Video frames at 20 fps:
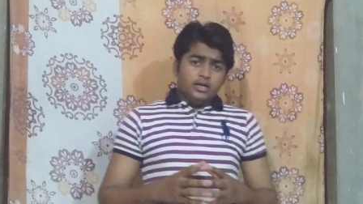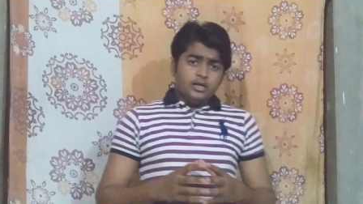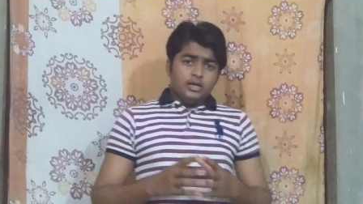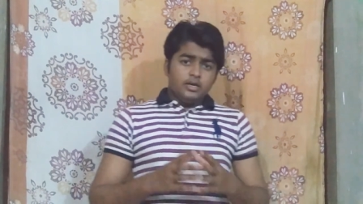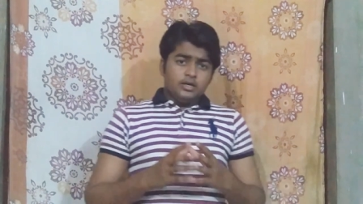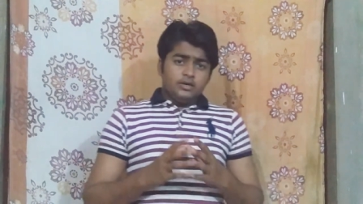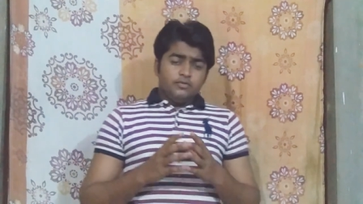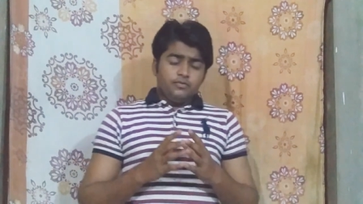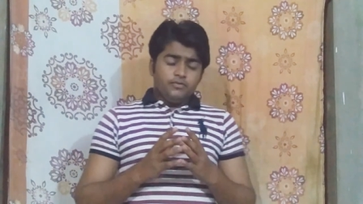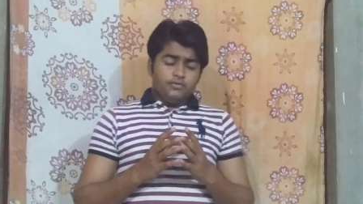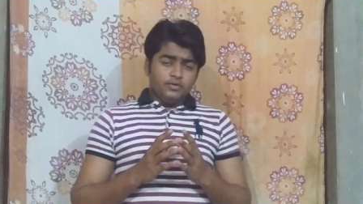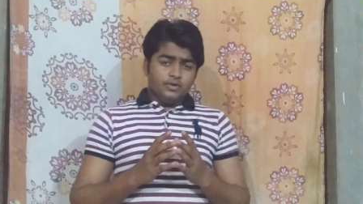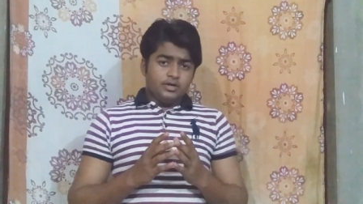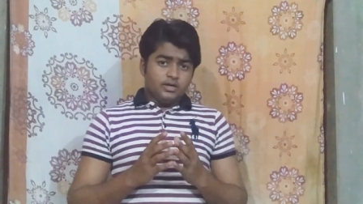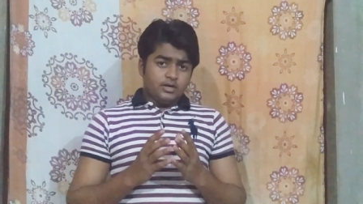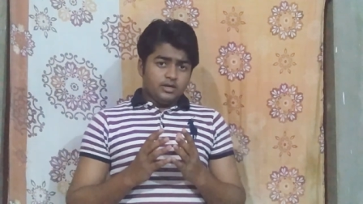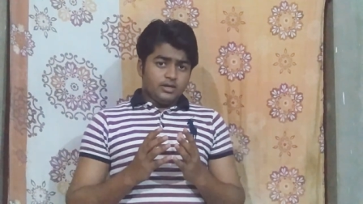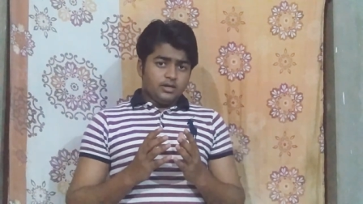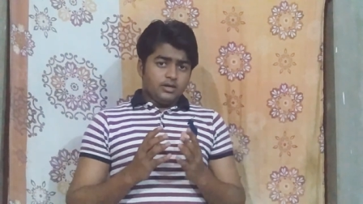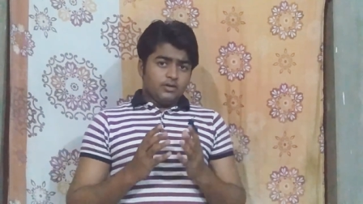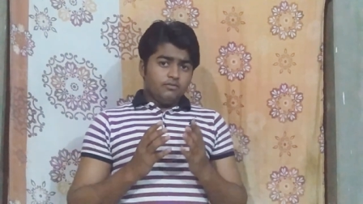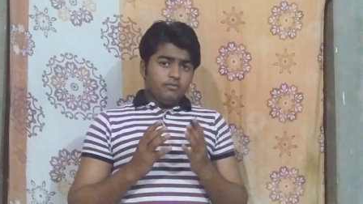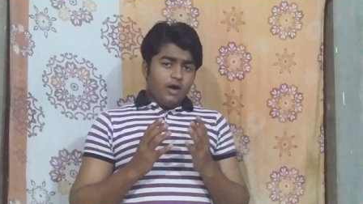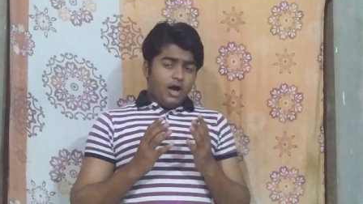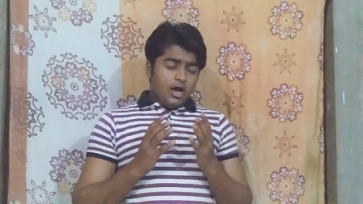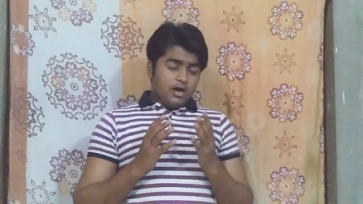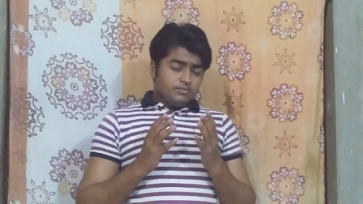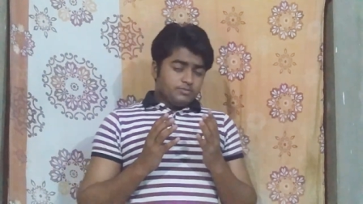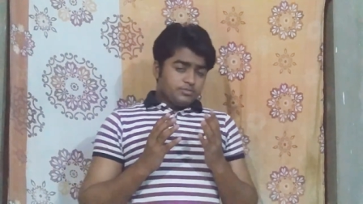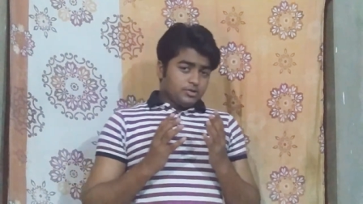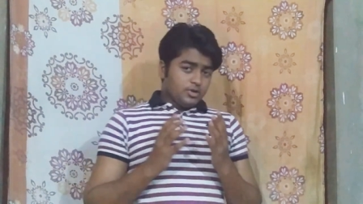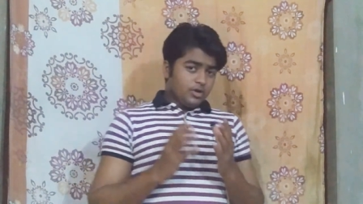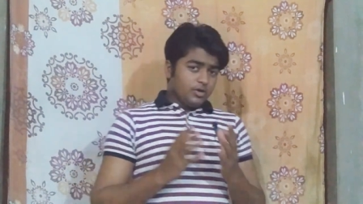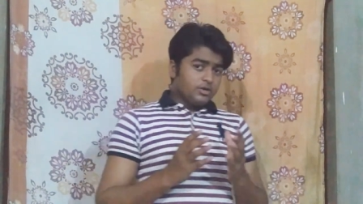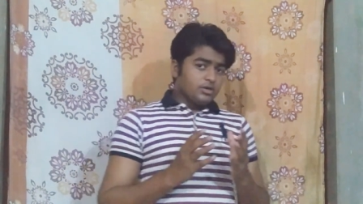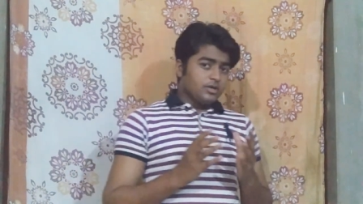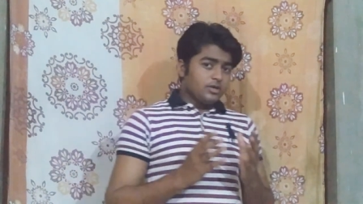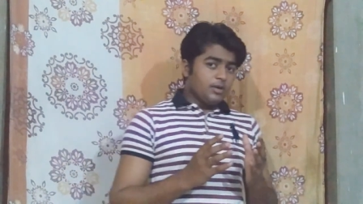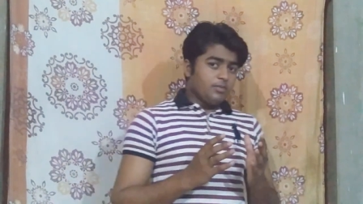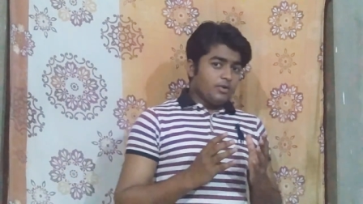If I'm
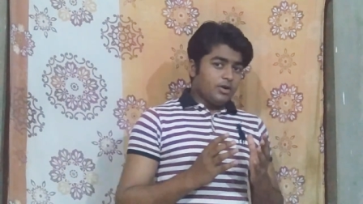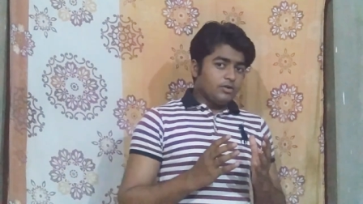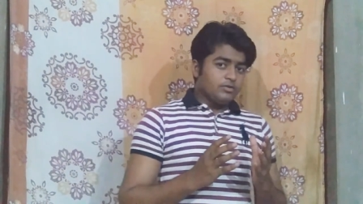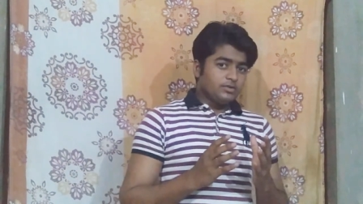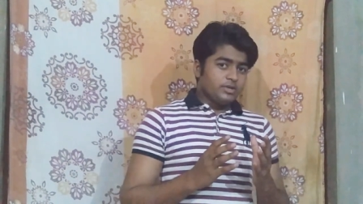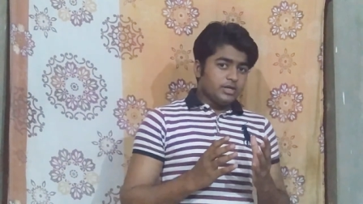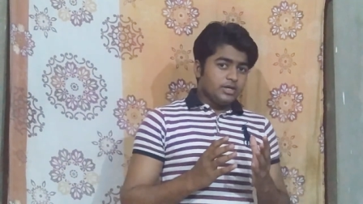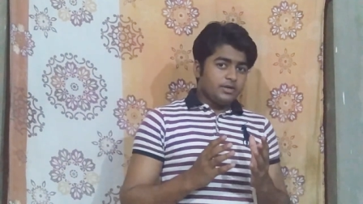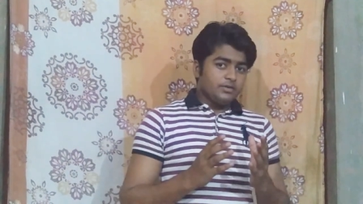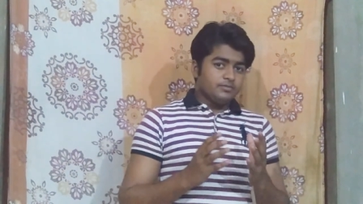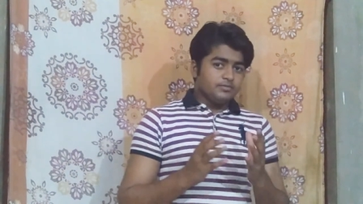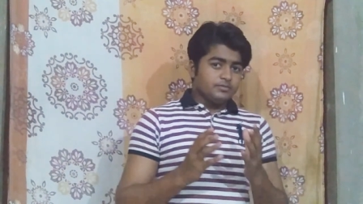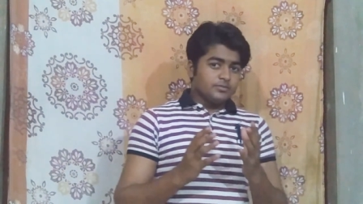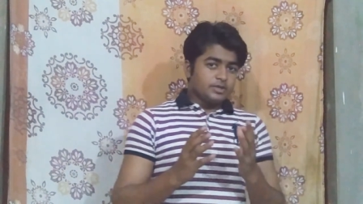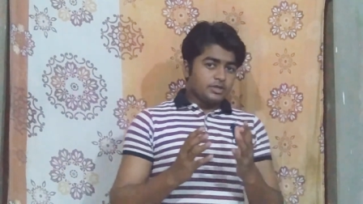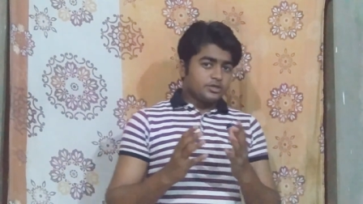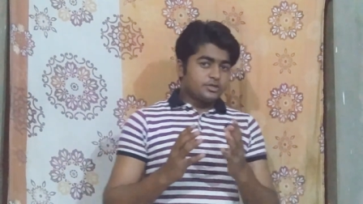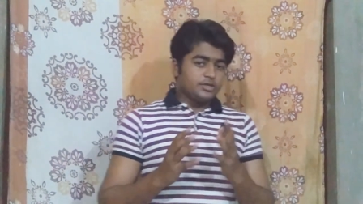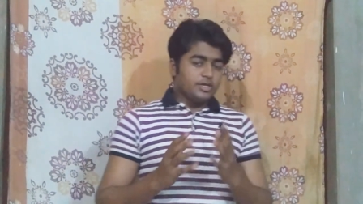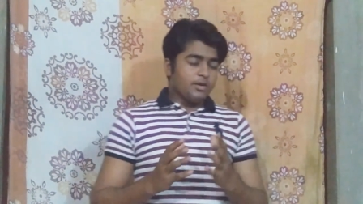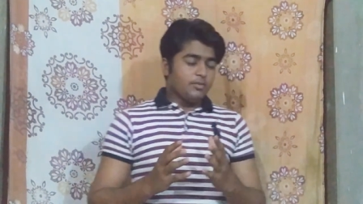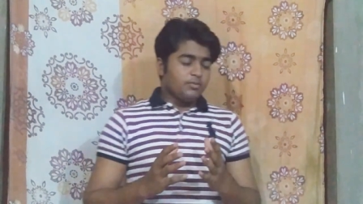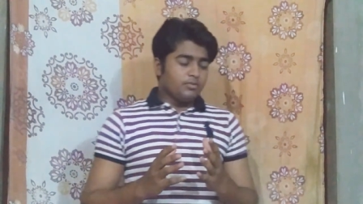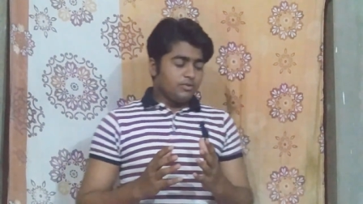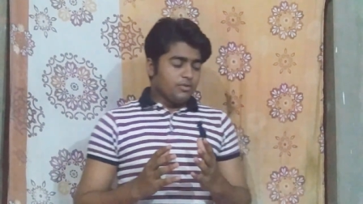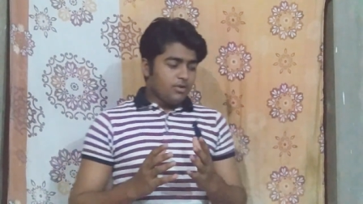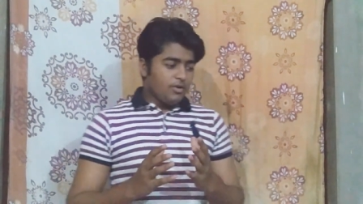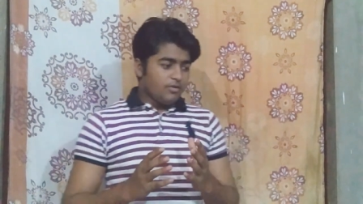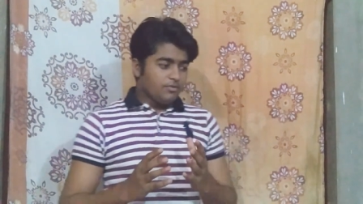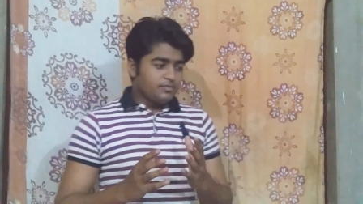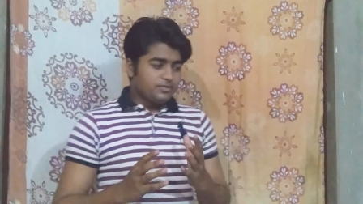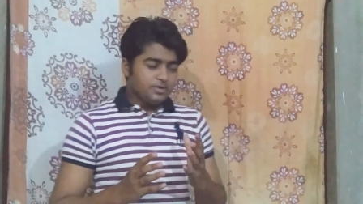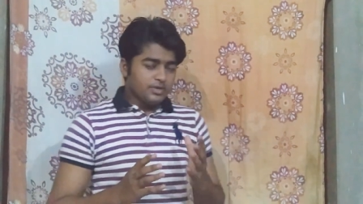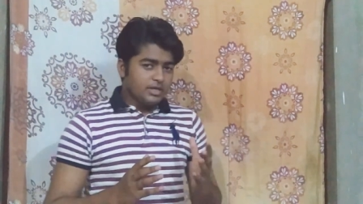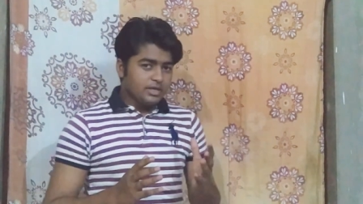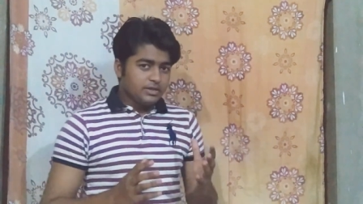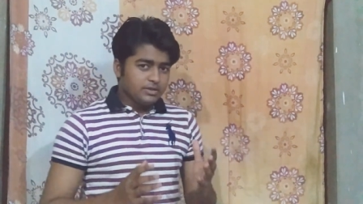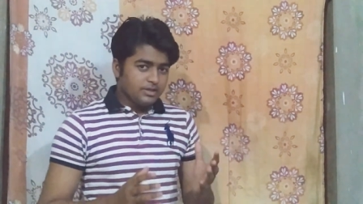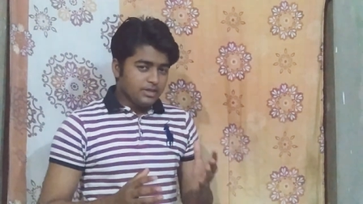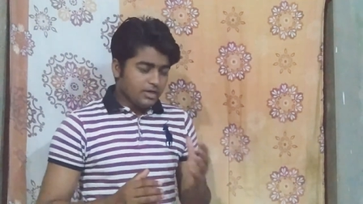talking about the example of
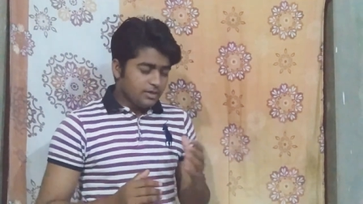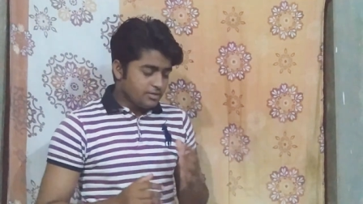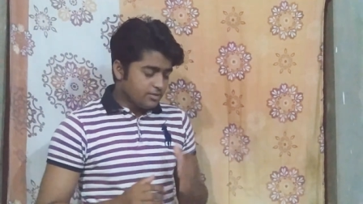about